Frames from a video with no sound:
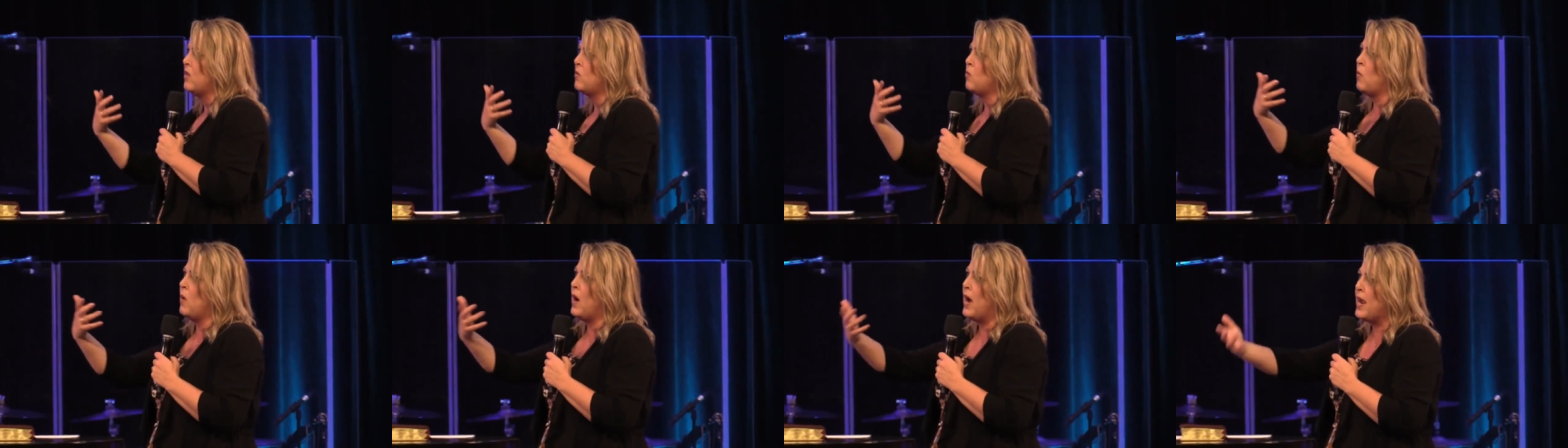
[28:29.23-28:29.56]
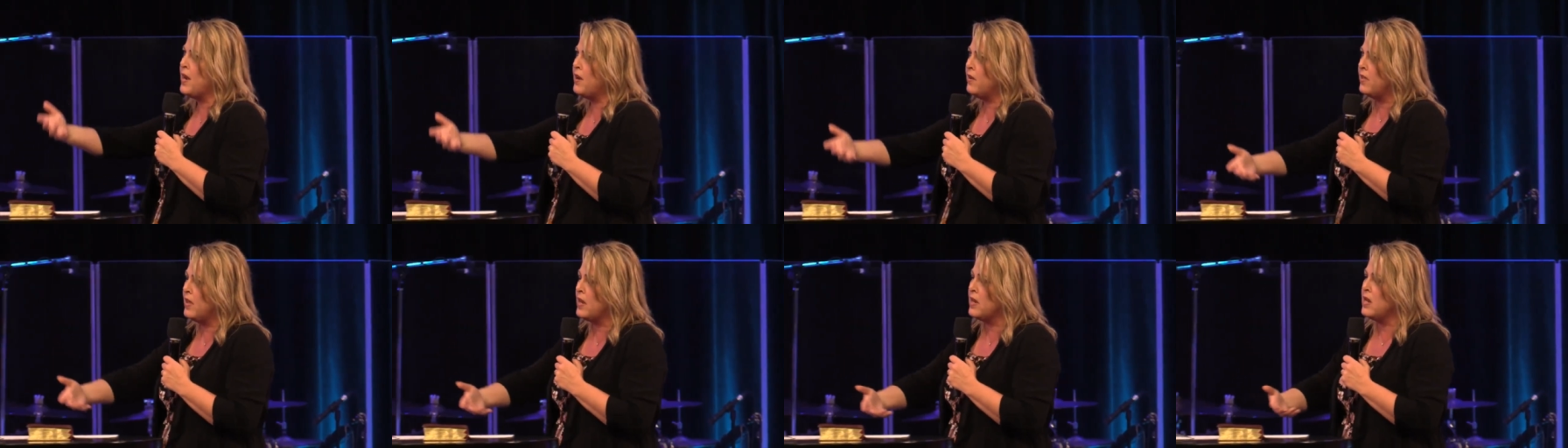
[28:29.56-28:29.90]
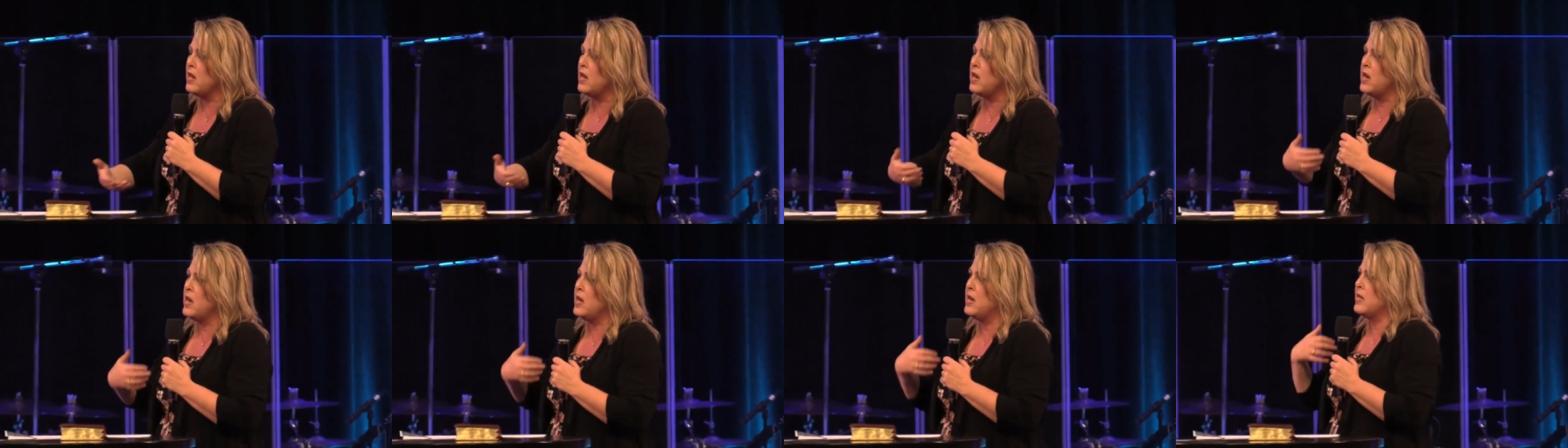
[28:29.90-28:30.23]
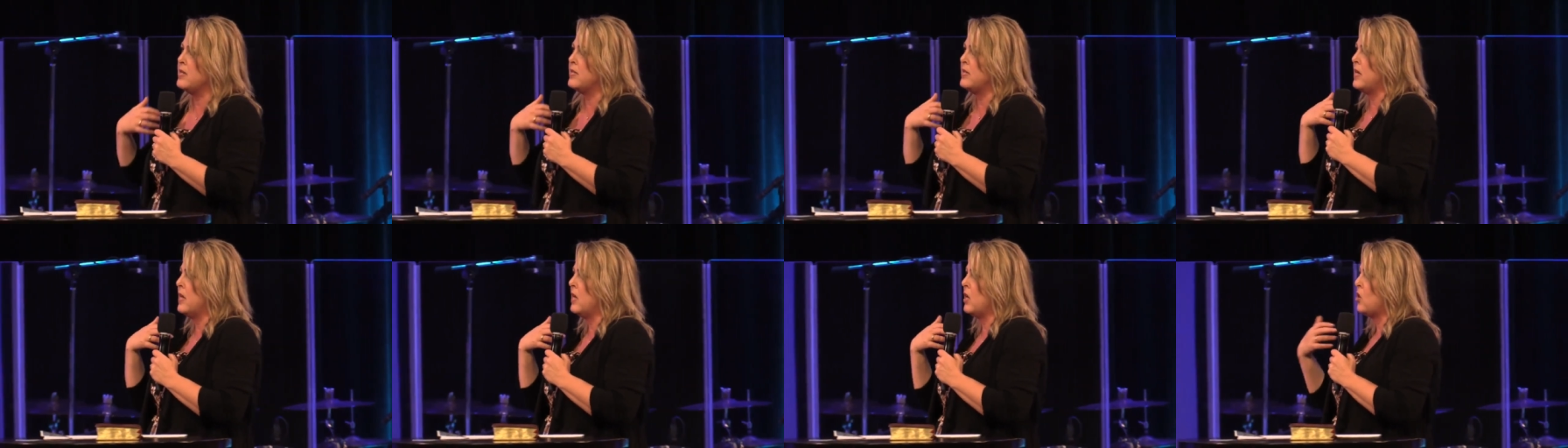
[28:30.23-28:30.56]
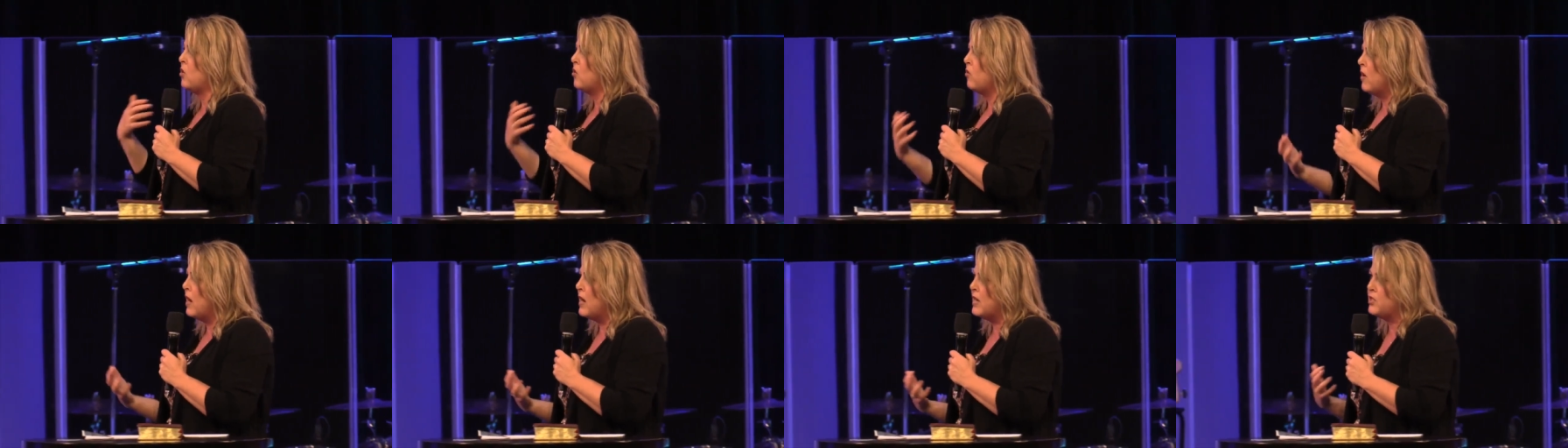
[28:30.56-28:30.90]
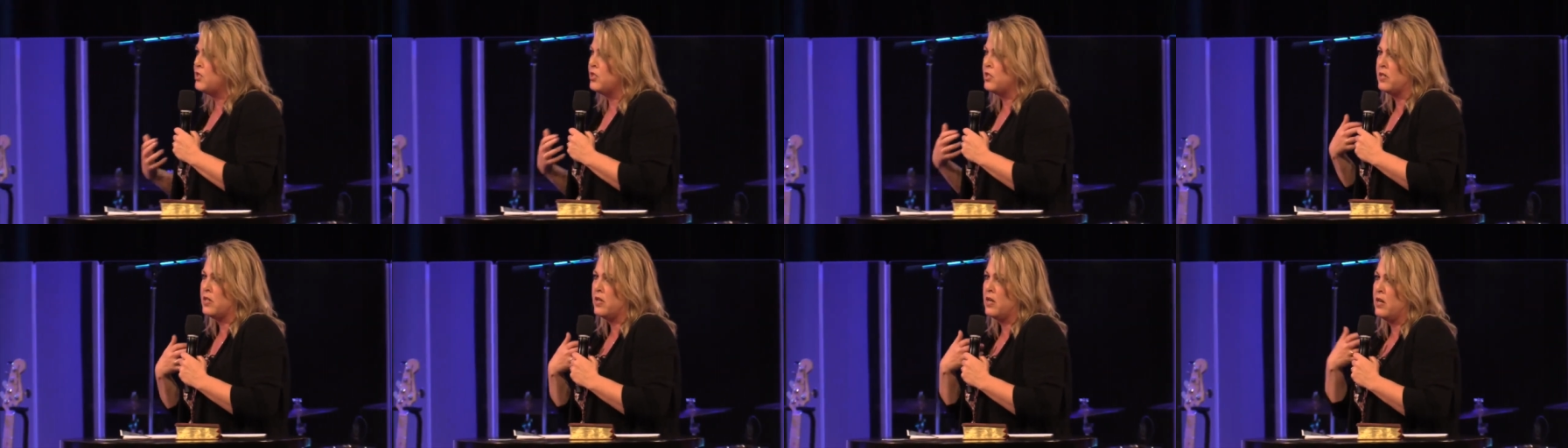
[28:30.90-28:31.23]
Why do they need it? Is it a crutch?
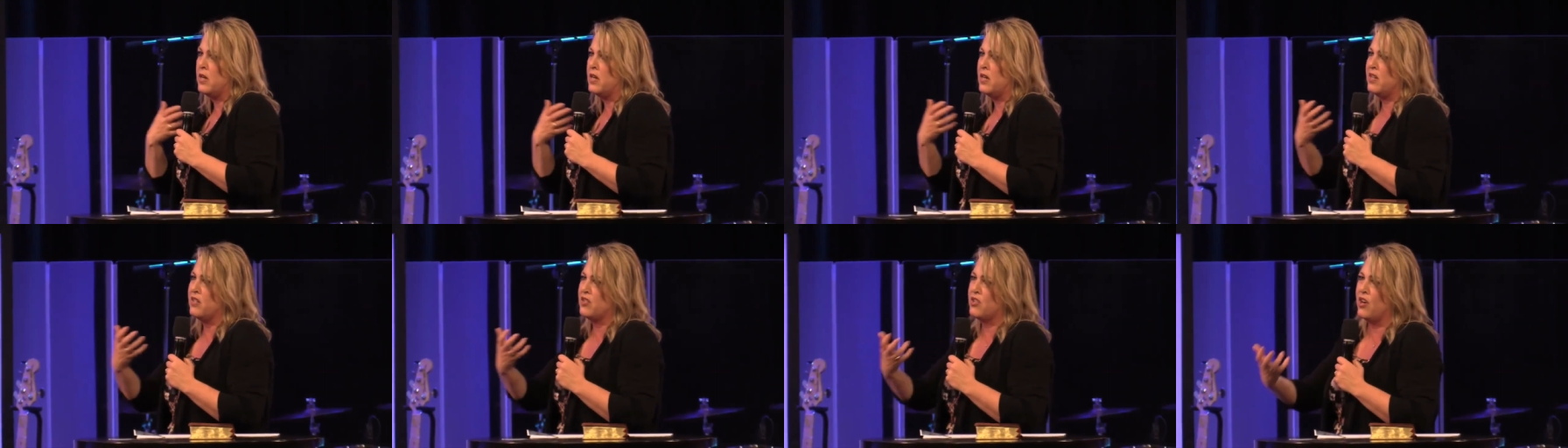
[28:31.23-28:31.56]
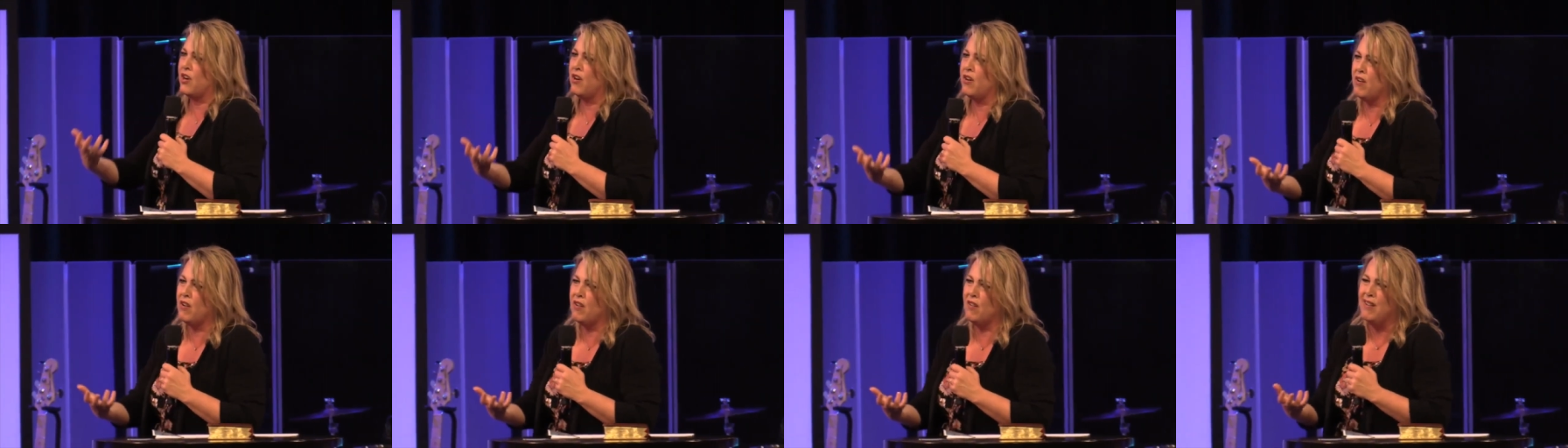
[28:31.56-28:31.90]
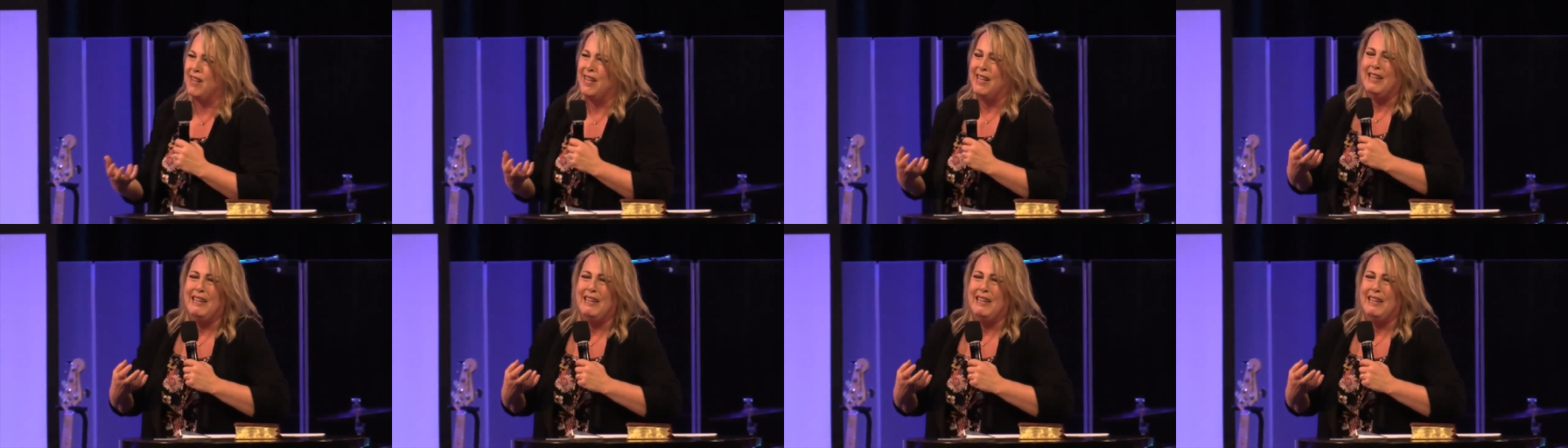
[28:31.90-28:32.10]
Is it an internal,